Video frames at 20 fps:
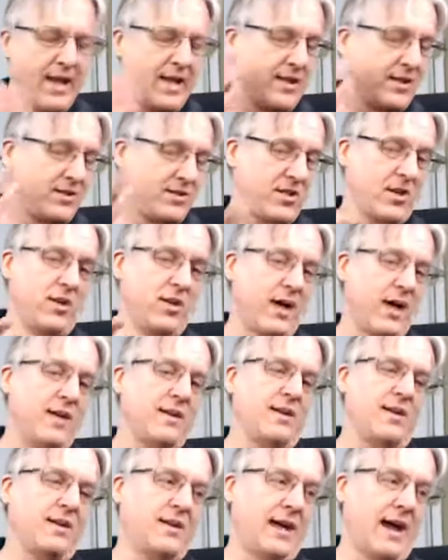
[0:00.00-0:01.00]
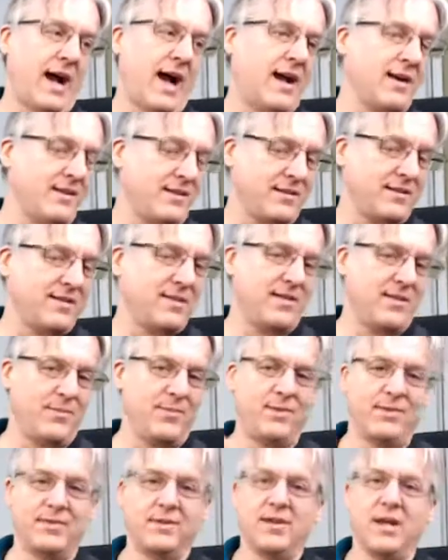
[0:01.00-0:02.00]
So, and honestly, to
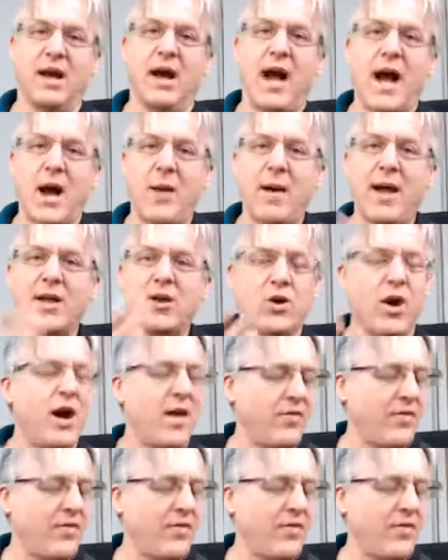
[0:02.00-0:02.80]
be, how I caught